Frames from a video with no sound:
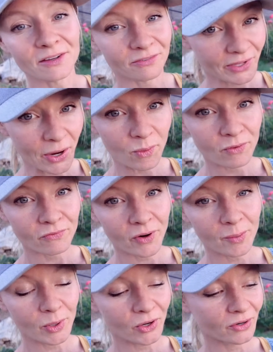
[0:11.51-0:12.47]
a flower
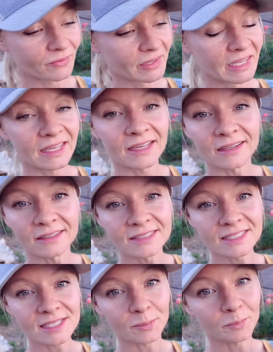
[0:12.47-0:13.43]
farmer
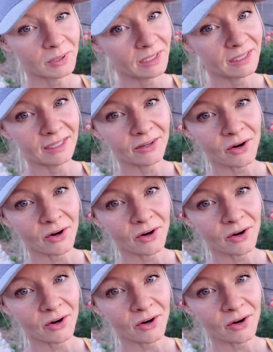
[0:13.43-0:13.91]
is peony